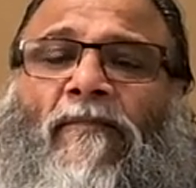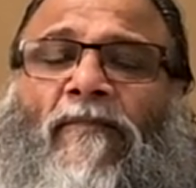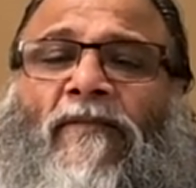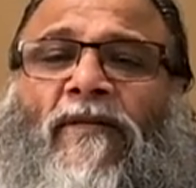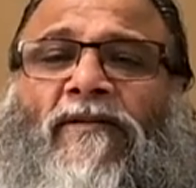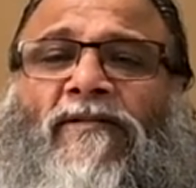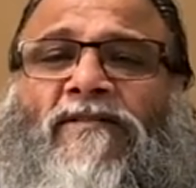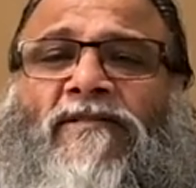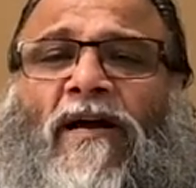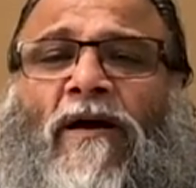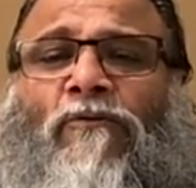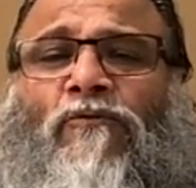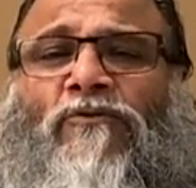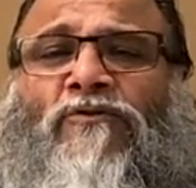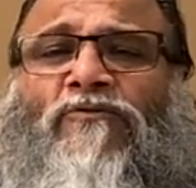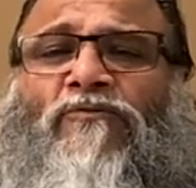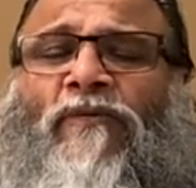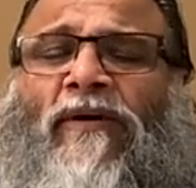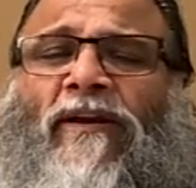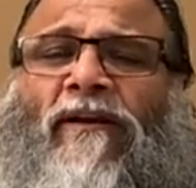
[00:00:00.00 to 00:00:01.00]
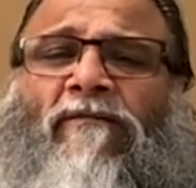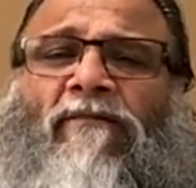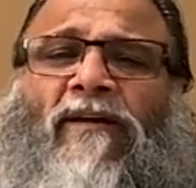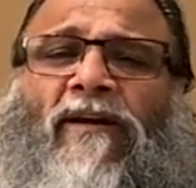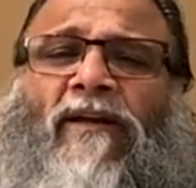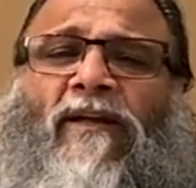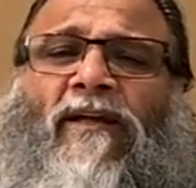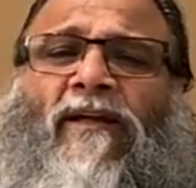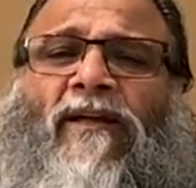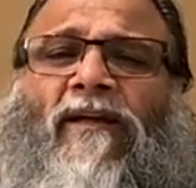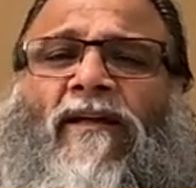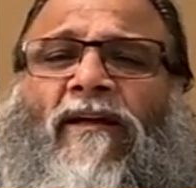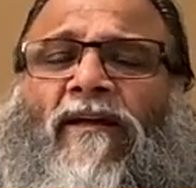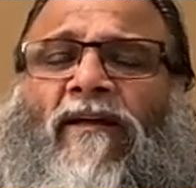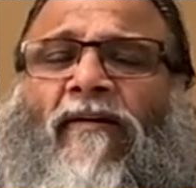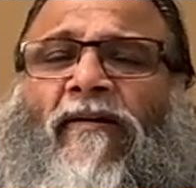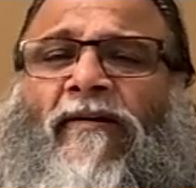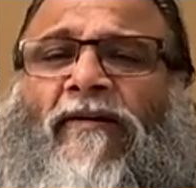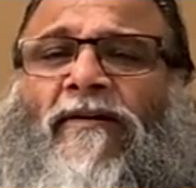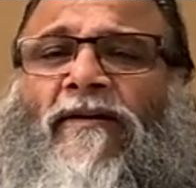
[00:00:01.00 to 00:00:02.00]
This sounds very,
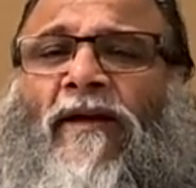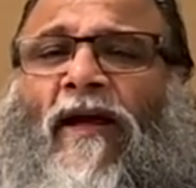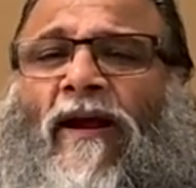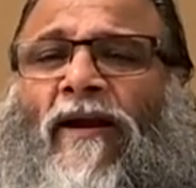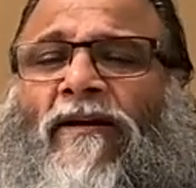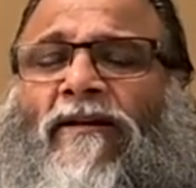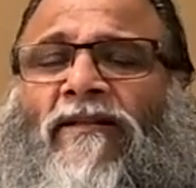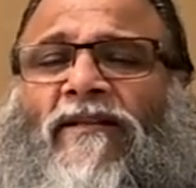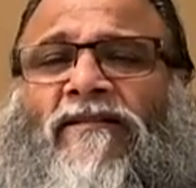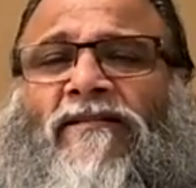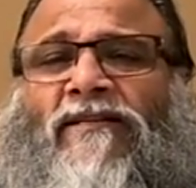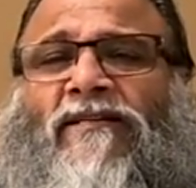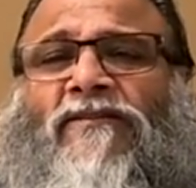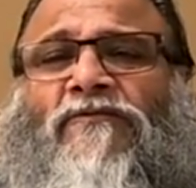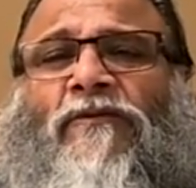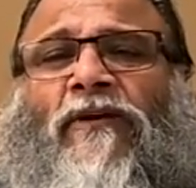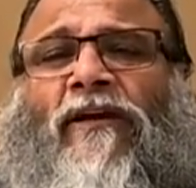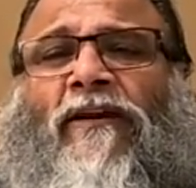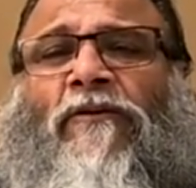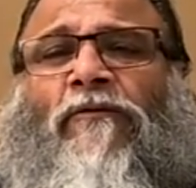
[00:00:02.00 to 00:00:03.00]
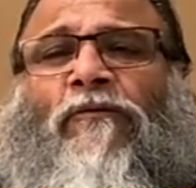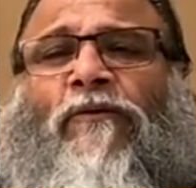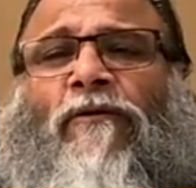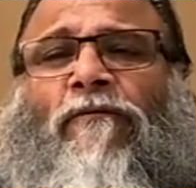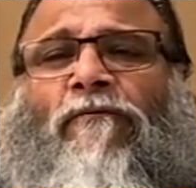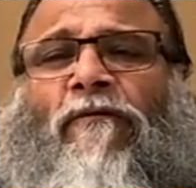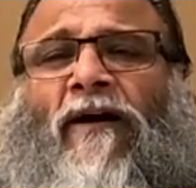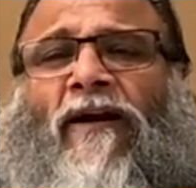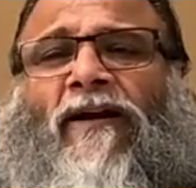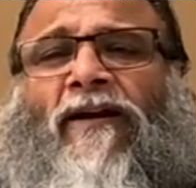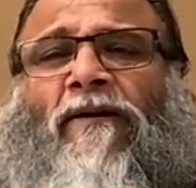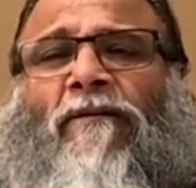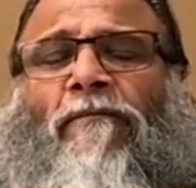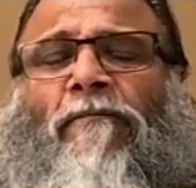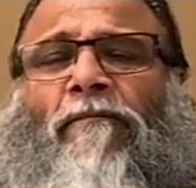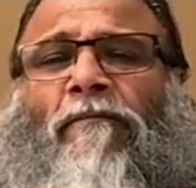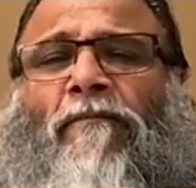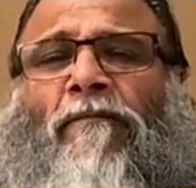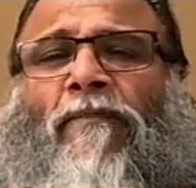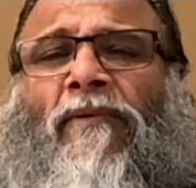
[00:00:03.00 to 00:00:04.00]
very, and this is where you will
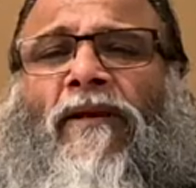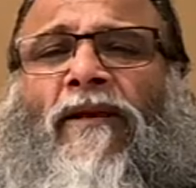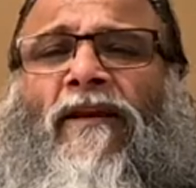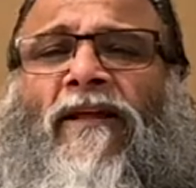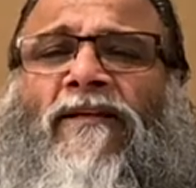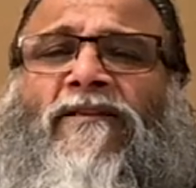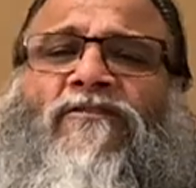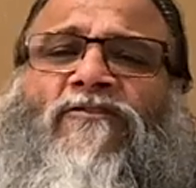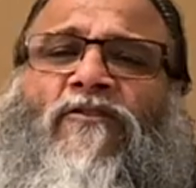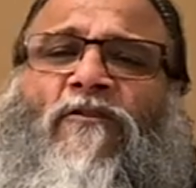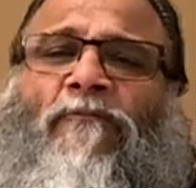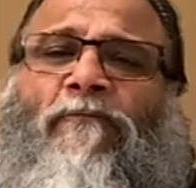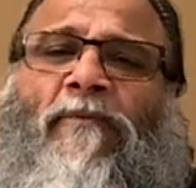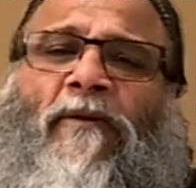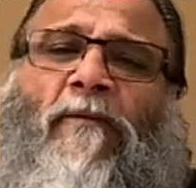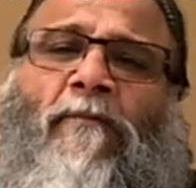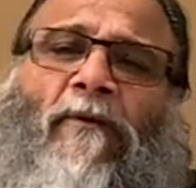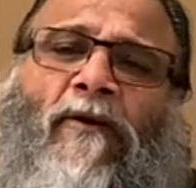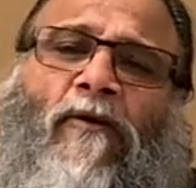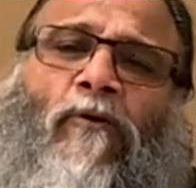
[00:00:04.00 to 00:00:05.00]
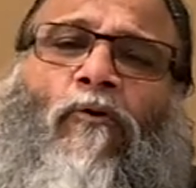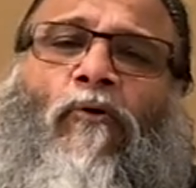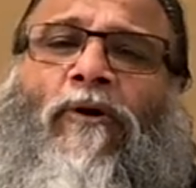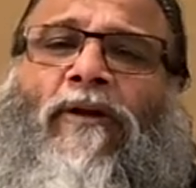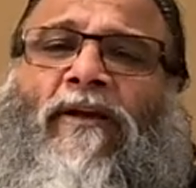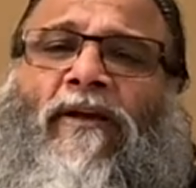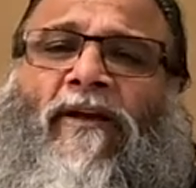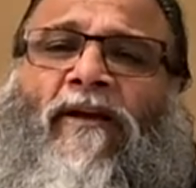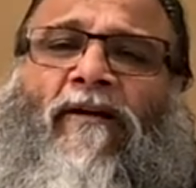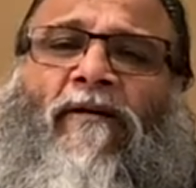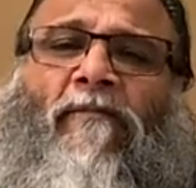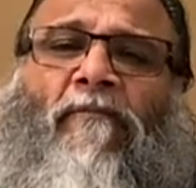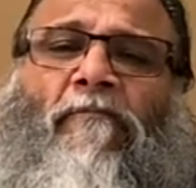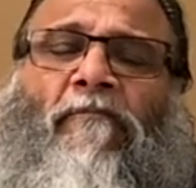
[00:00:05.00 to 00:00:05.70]
find millions of people going.